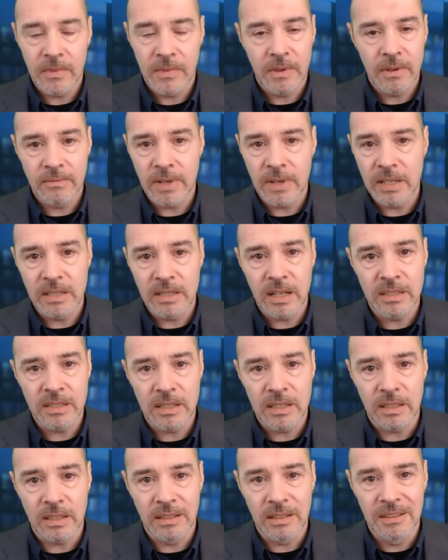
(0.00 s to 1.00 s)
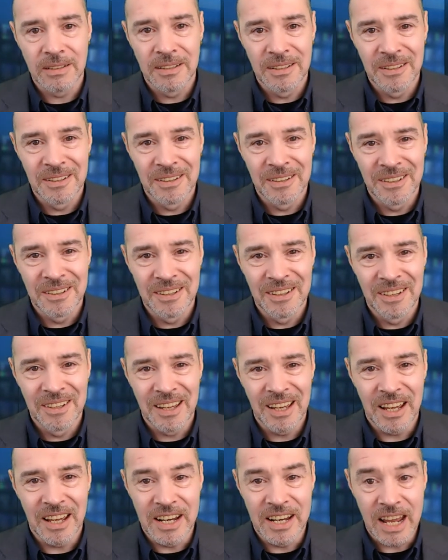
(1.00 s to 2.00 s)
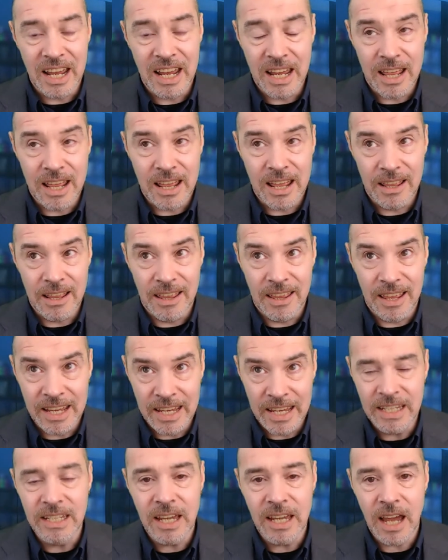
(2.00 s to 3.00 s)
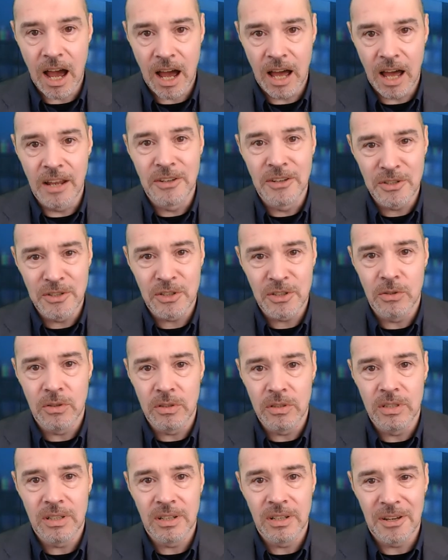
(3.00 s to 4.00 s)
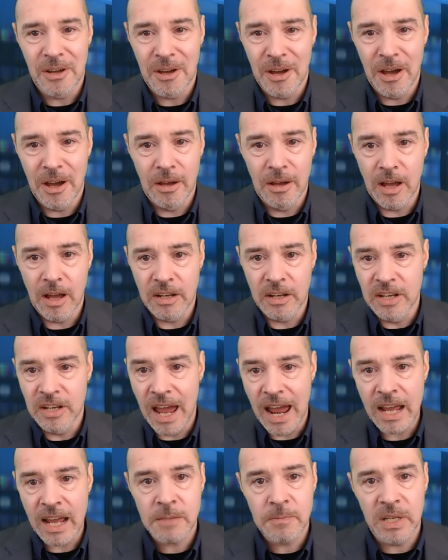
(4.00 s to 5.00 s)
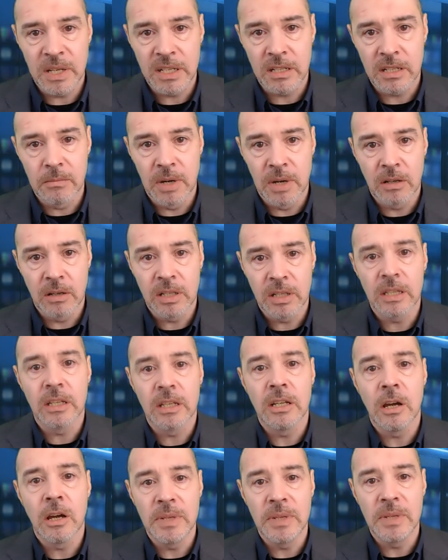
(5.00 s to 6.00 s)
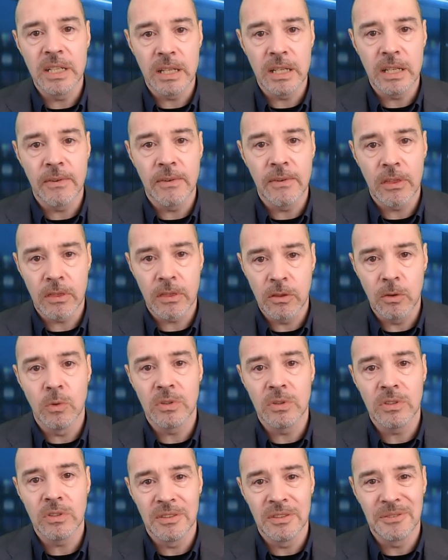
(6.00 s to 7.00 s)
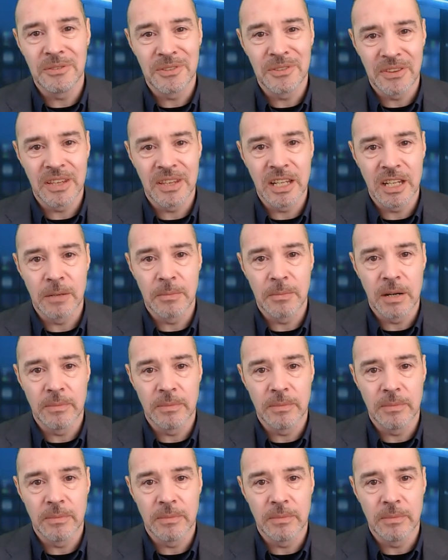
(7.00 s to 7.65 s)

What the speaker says: Fantastic. And he understood an aspect of the market that nobody had even thought to think about